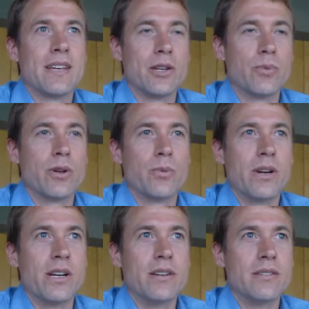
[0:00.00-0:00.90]
And one
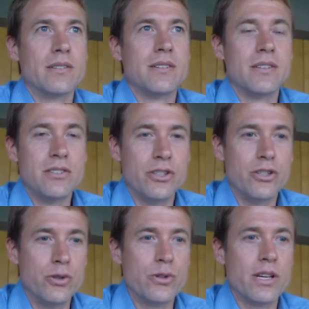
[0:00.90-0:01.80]
way to
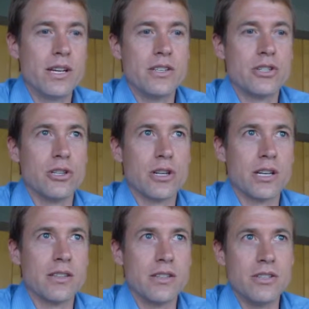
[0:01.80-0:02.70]
do that is to look
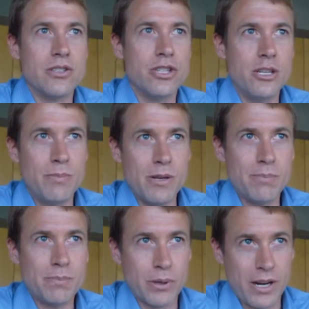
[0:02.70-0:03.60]
at the
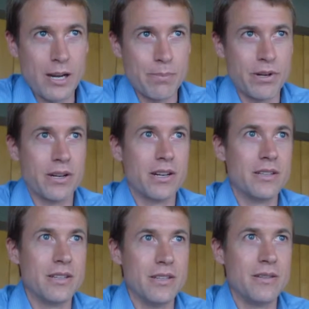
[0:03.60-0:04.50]
GDP per capita
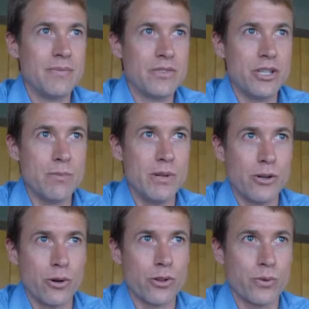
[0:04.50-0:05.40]
and the GDP
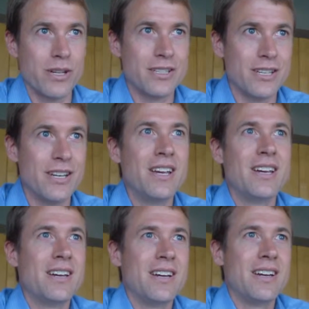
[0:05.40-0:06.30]
growth rate,
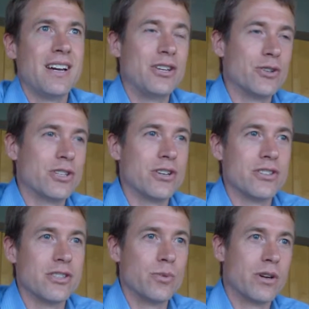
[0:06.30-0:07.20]
and you start to
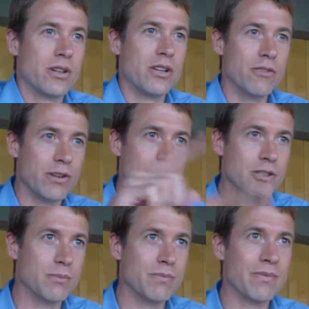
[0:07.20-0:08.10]
see where the
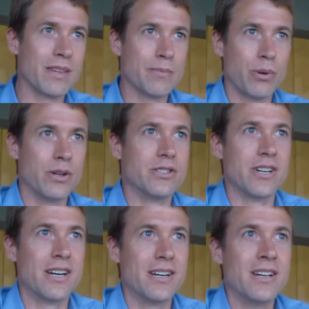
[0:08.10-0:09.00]
inflection points
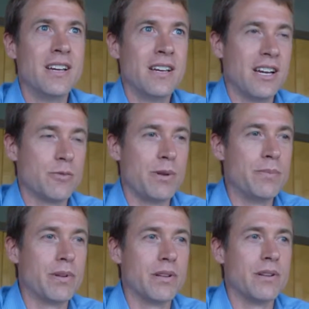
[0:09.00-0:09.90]
are
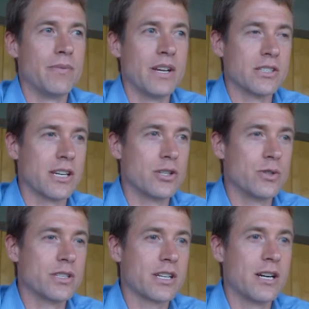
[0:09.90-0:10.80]
as
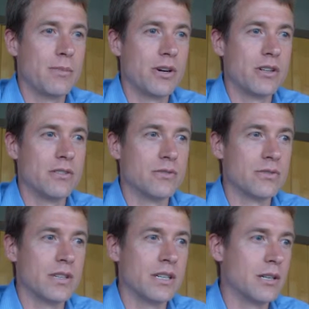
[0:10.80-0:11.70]
countries come out
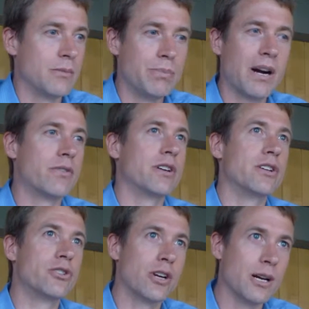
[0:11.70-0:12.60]
of
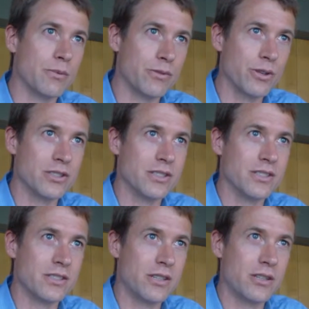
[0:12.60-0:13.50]
poverty trap, for
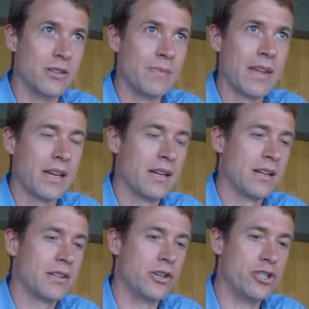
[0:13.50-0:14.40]
instance. Their
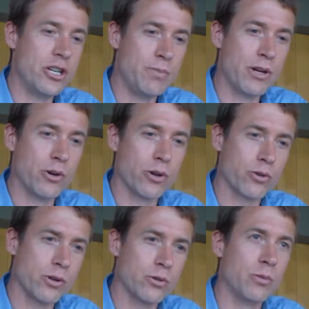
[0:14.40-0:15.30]
GDP growth
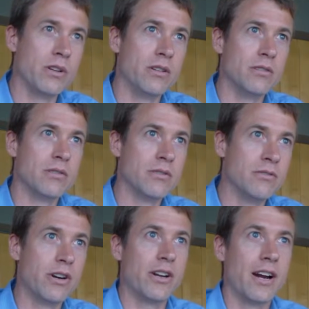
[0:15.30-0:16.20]
rate will be
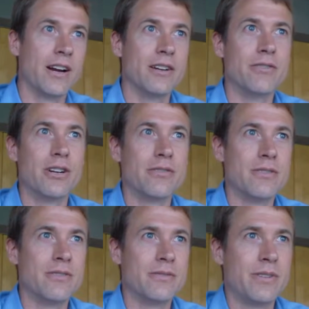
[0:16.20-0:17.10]
very high, very,
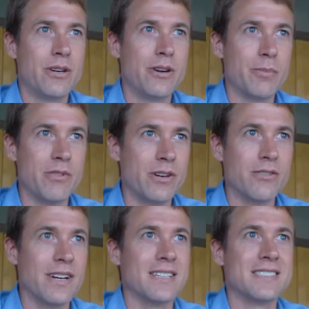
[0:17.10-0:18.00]
very rapid,
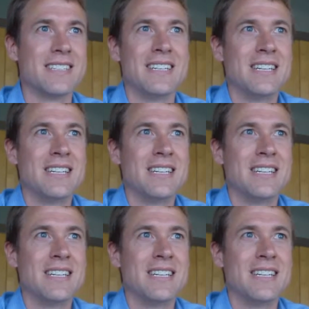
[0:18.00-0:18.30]
very fast.